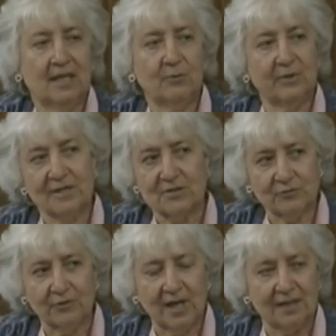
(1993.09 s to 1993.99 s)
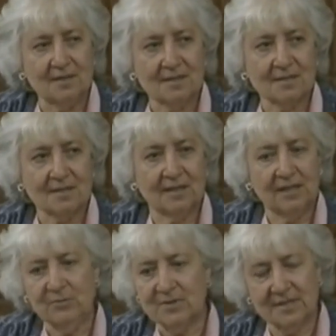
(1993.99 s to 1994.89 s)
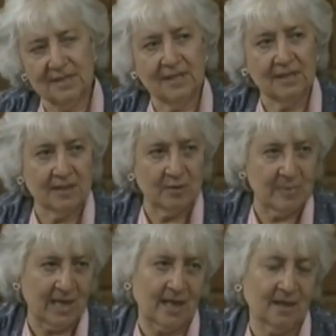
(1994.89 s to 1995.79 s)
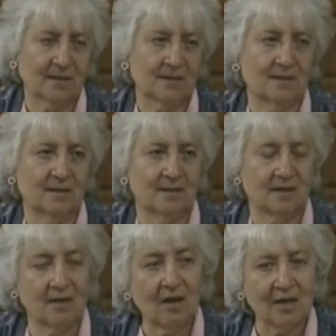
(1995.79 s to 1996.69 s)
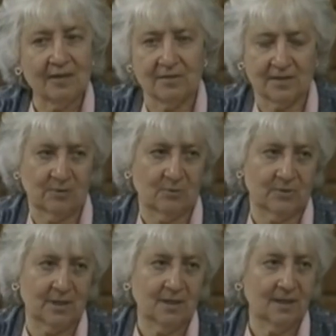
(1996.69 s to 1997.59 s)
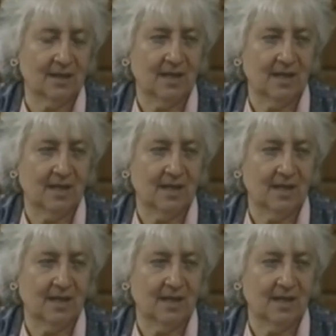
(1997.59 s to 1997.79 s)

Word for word: with his friends, and he was sitting in the back in, in the car that they were in,